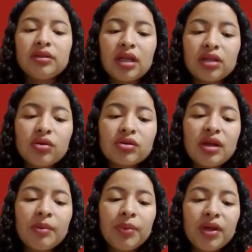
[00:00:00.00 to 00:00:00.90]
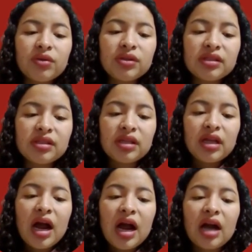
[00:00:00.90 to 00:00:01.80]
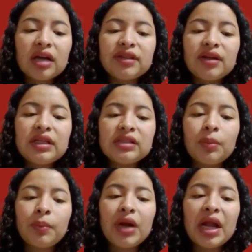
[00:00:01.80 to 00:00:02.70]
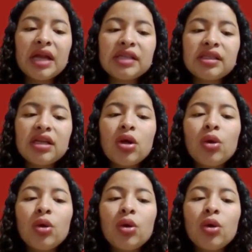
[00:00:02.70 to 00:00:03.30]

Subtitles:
The dorsal pars artery supplies